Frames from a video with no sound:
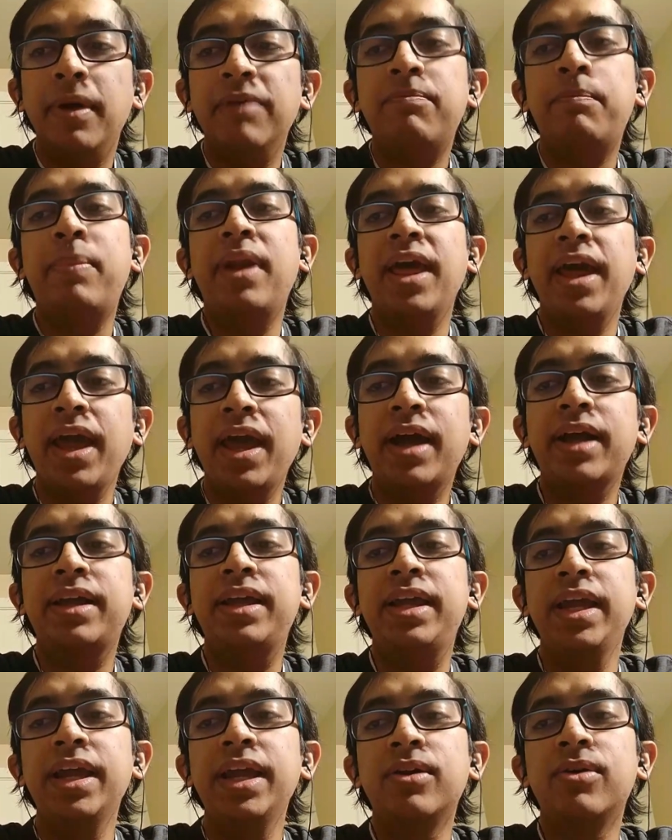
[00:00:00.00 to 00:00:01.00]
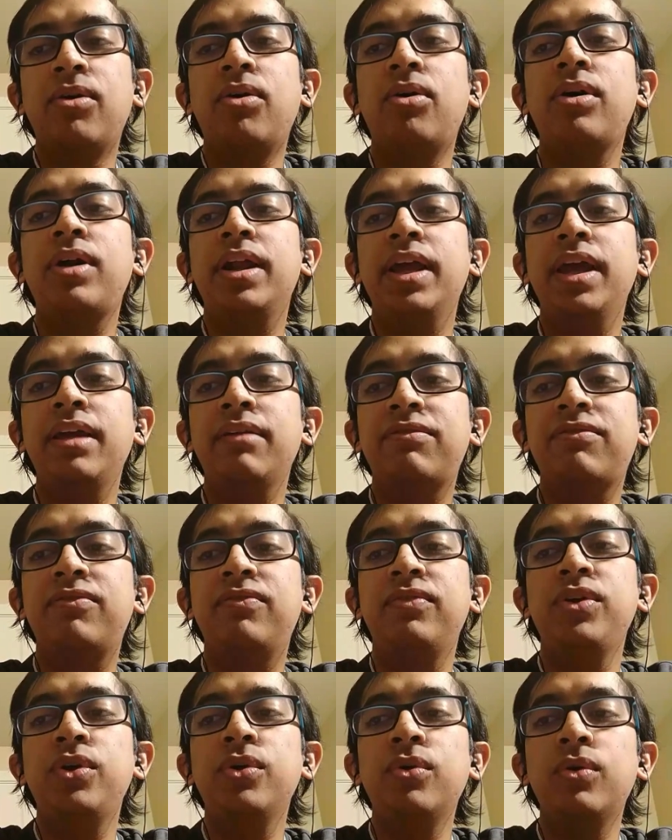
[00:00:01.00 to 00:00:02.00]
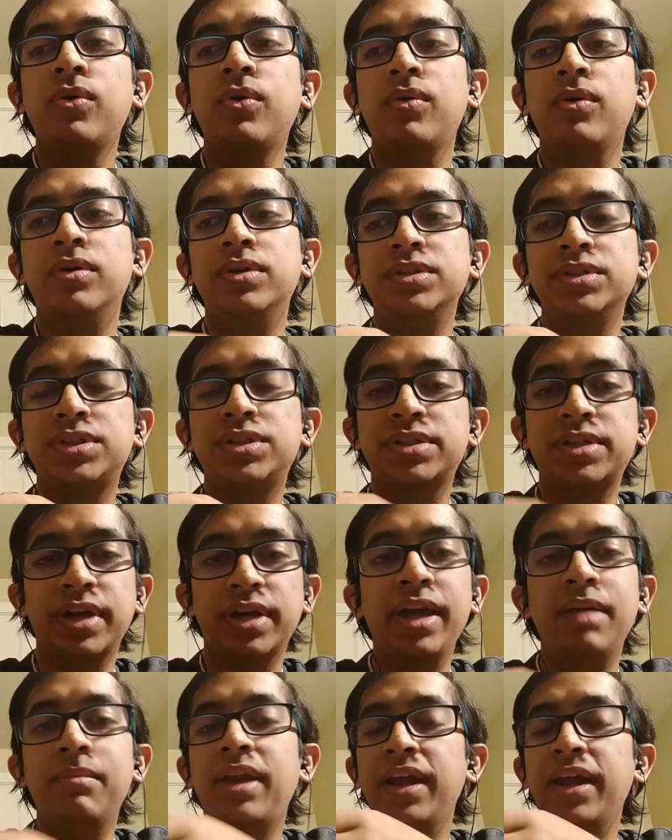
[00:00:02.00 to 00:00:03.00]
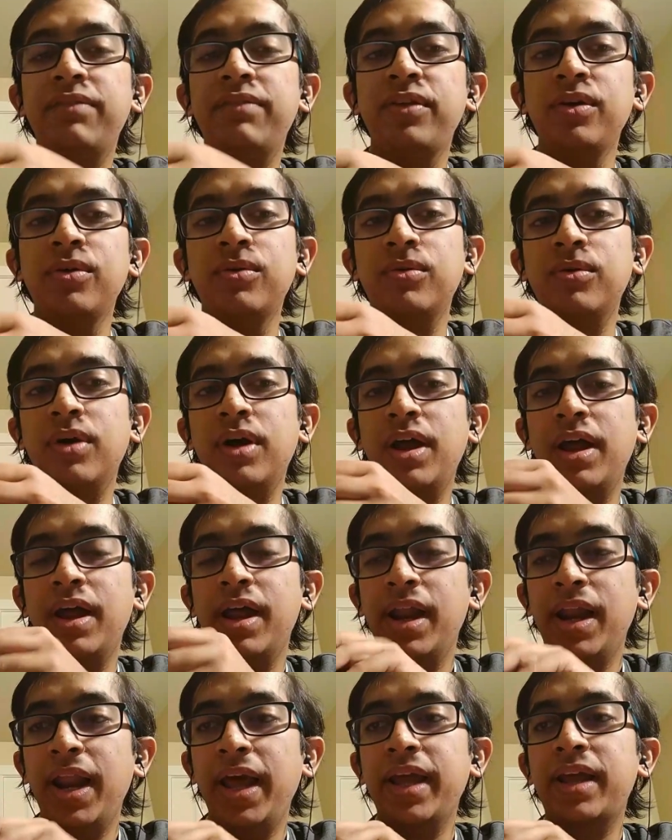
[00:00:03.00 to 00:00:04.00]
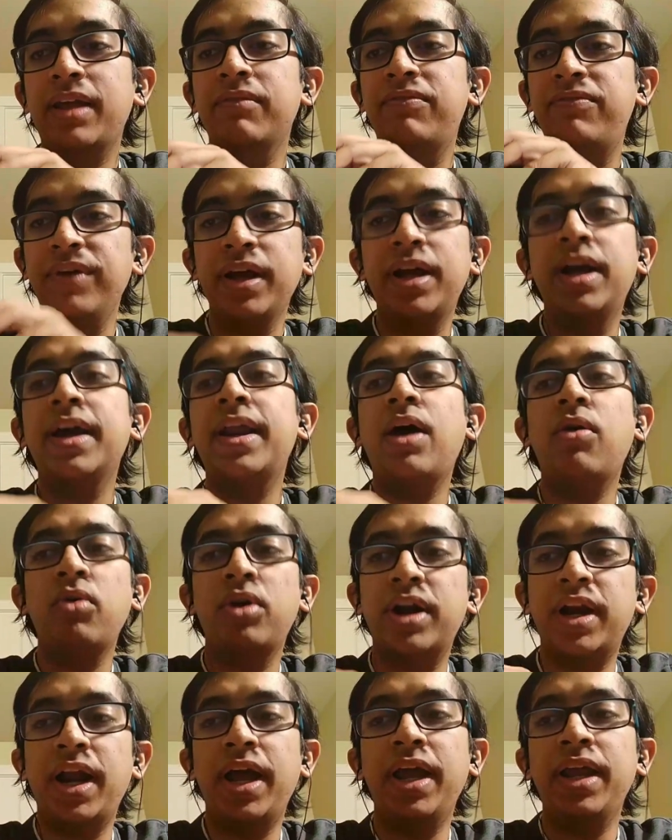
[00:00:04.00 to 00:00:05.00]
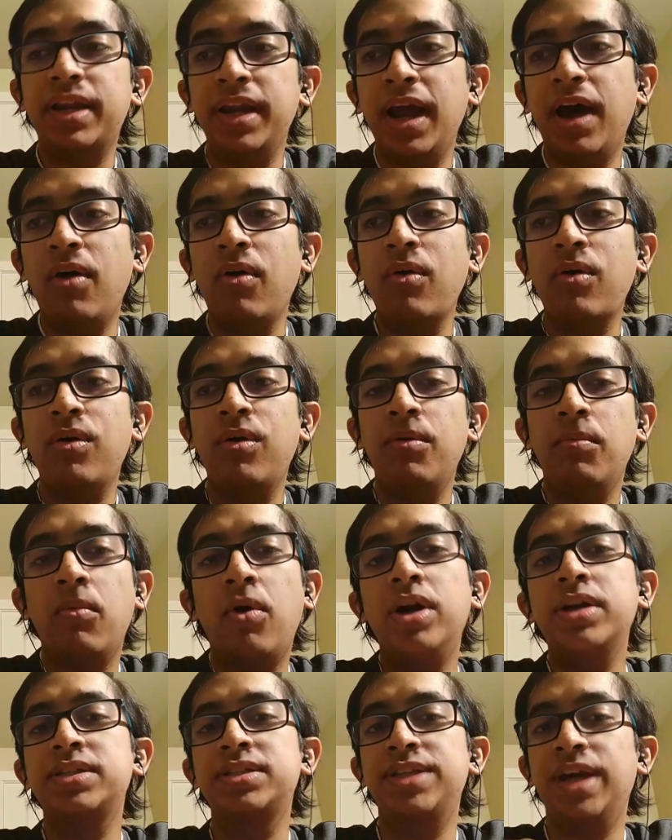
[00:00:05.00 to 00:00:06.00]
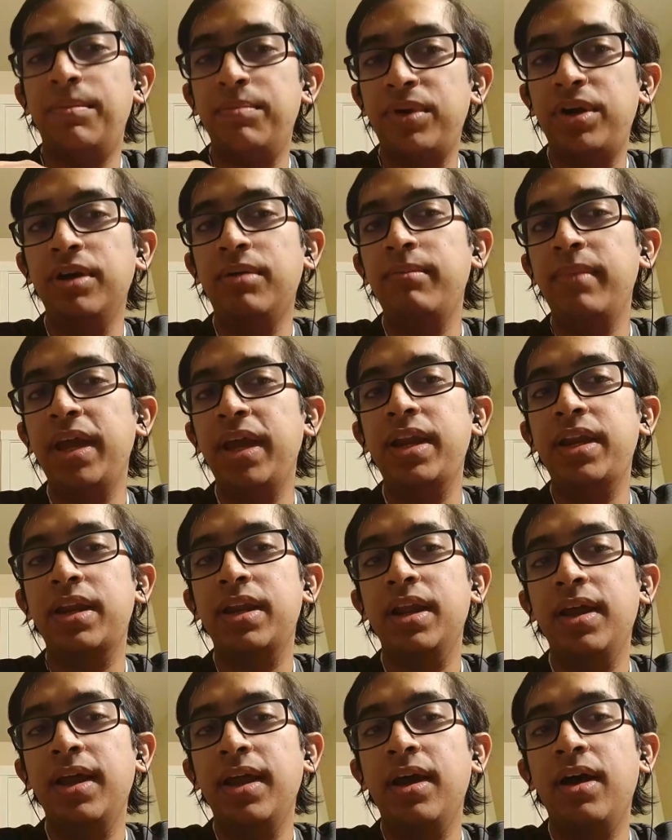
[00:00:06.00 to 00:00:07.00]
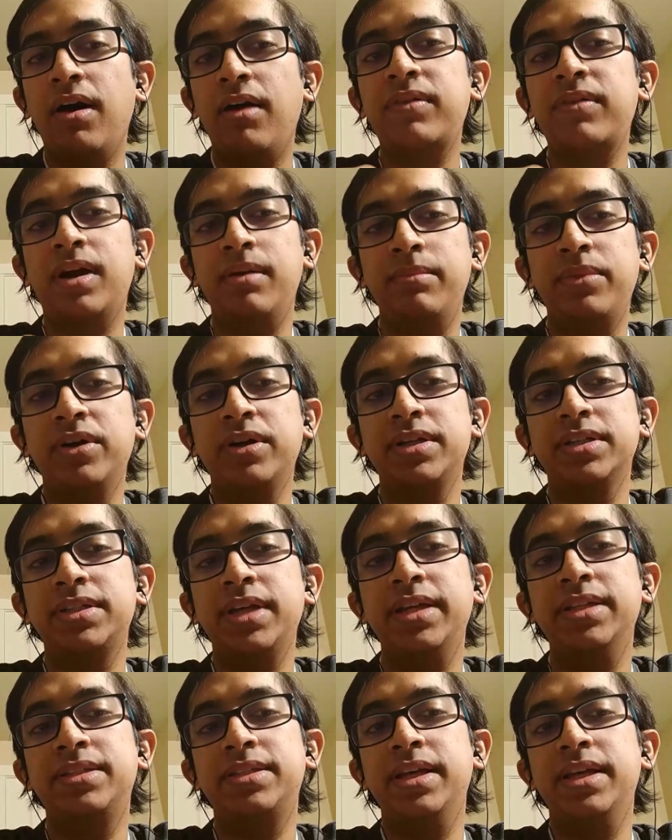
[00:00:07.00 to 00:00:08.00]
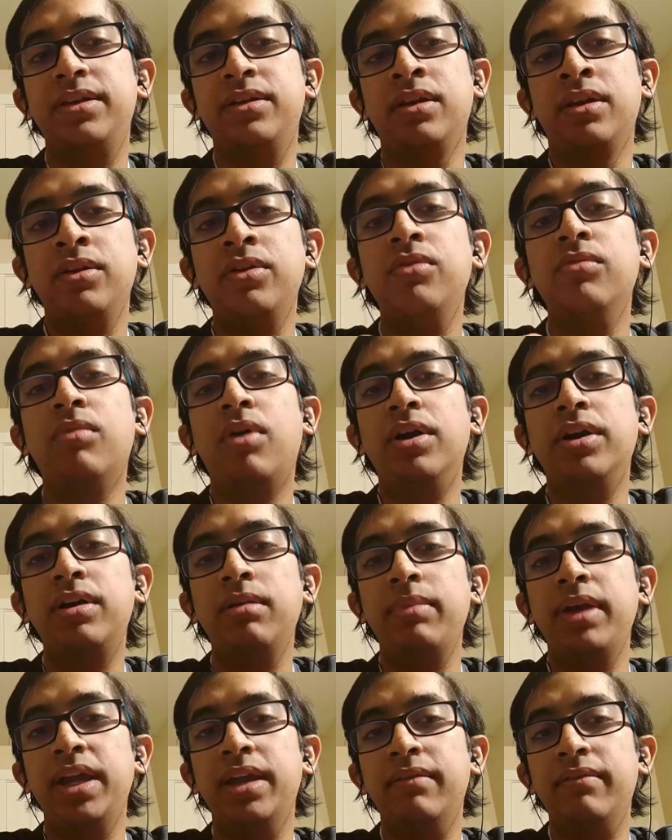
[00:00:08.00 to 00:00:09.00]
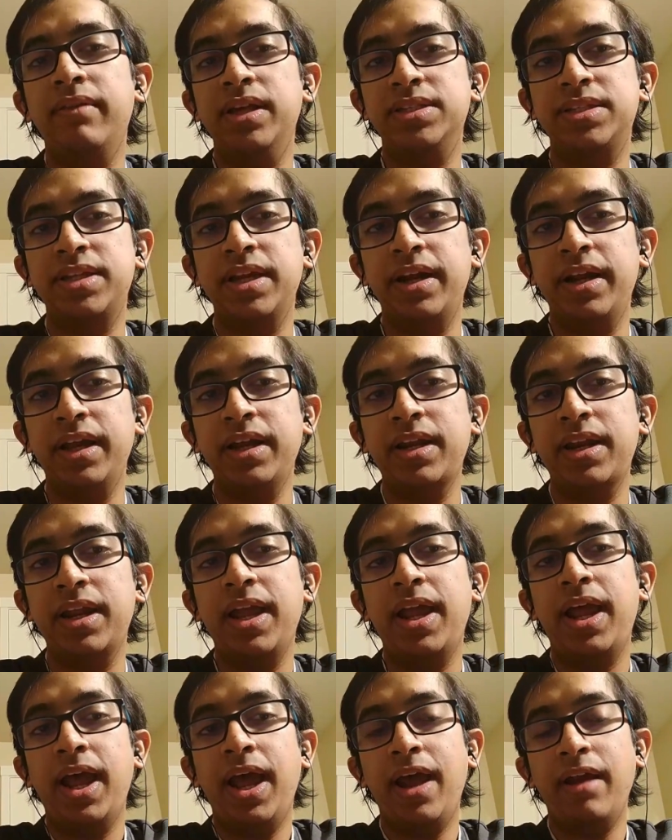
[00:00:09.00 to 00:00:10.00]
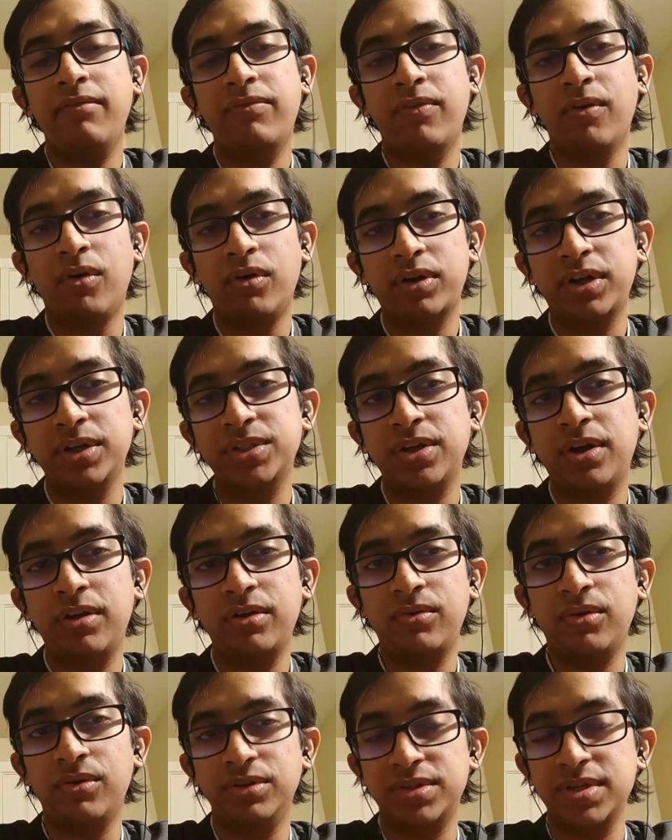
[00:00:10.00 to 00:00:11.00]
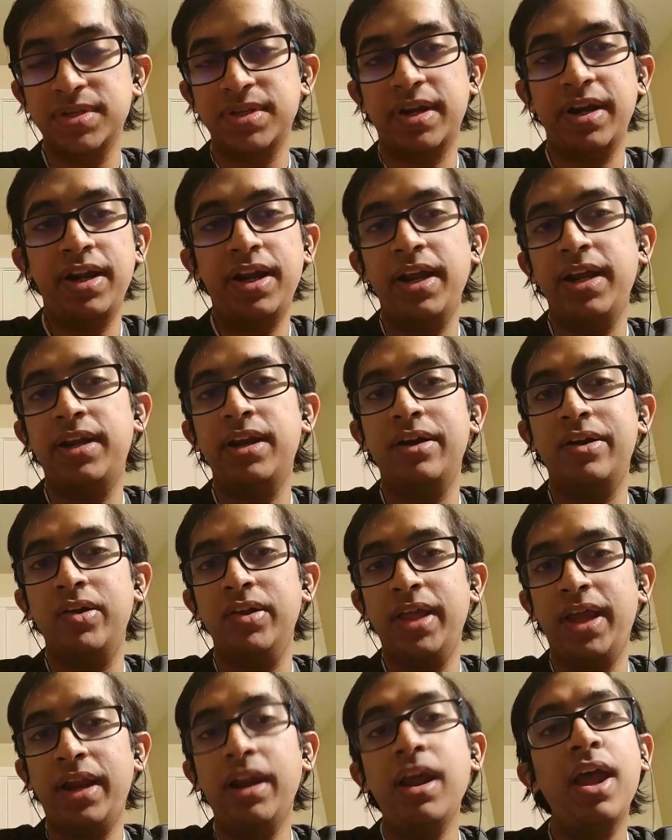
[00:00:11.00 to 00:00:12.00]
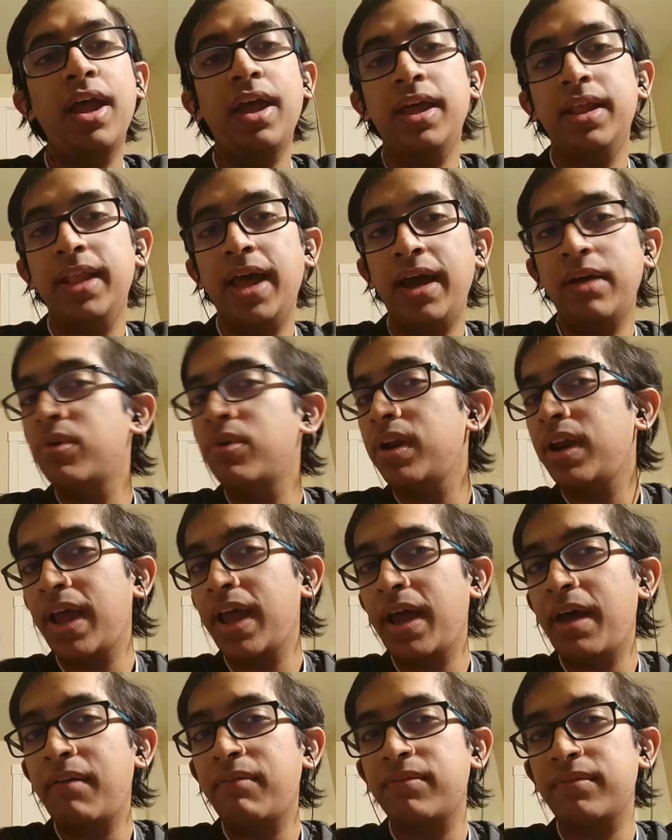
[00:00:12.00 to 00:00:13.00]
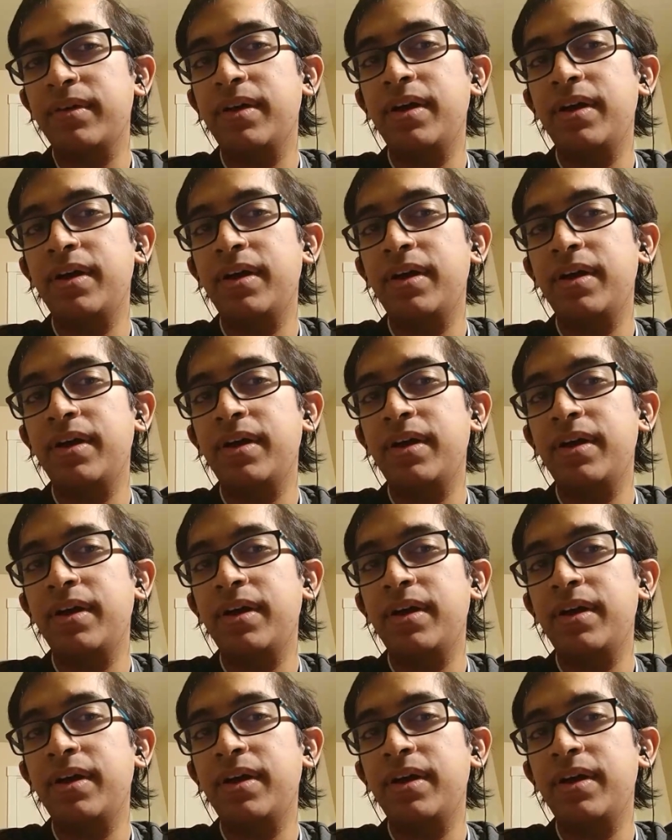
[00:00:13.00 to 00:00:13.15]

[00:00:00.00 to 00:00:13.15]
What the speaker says: play a key role if you streamline, if you like figure out right now what subdomain of computer science that you want to be invested in and focus on courses related to that. That will have